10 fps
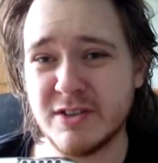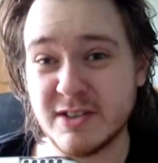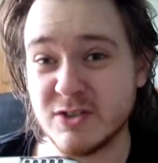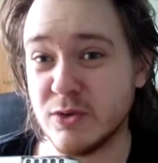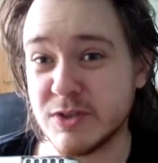and
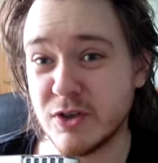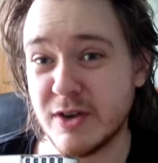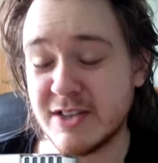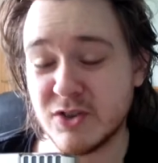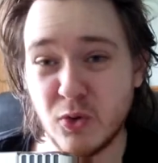
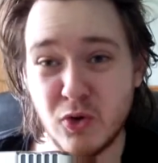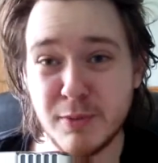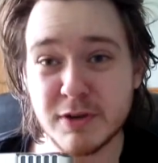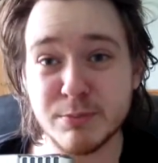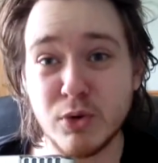it's
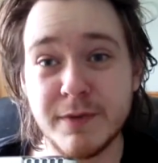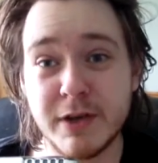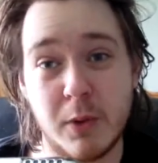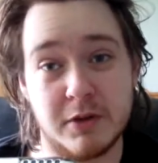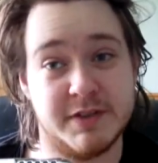almost movie
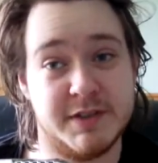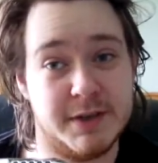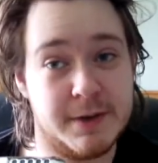quality.